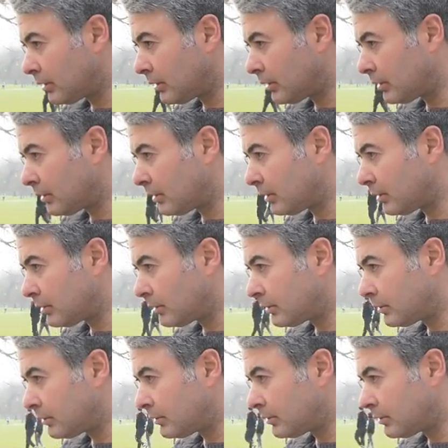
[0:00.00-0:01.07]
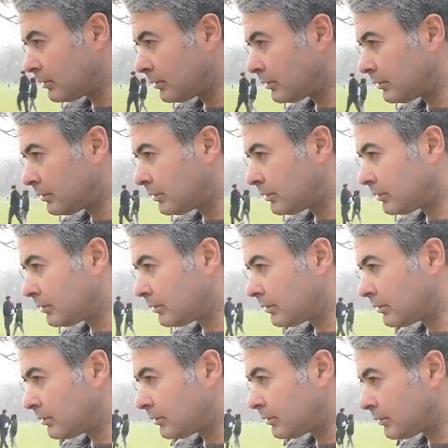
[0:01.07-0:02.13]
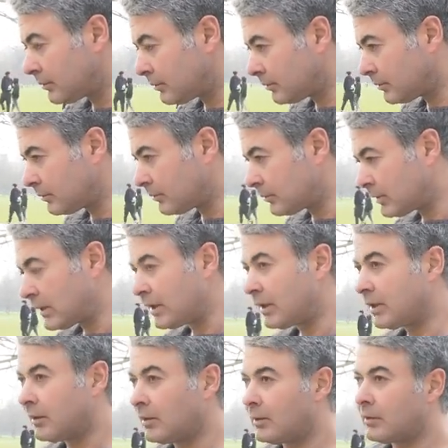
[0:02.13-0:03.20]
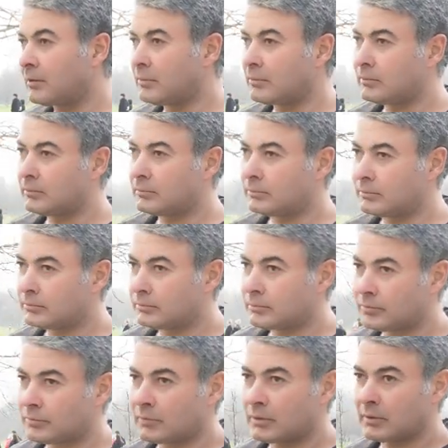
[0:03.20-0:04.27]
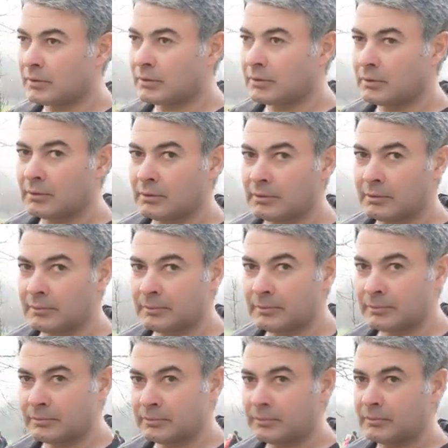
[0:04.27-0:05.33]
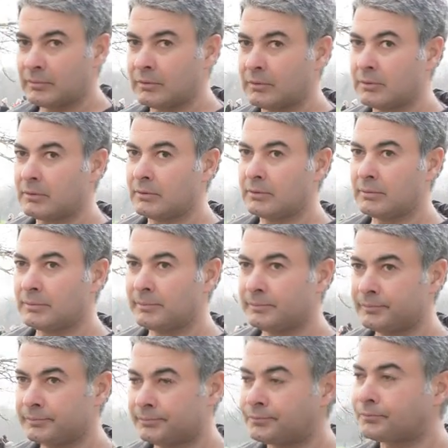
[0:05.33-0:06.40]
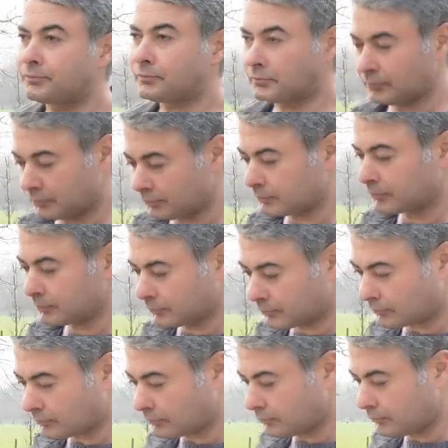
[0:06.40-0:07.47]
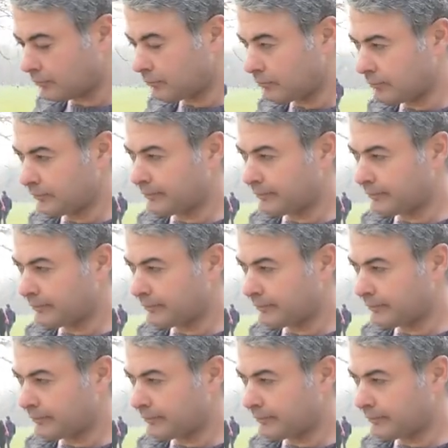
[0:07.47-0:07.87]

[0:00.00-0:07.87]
[no speech]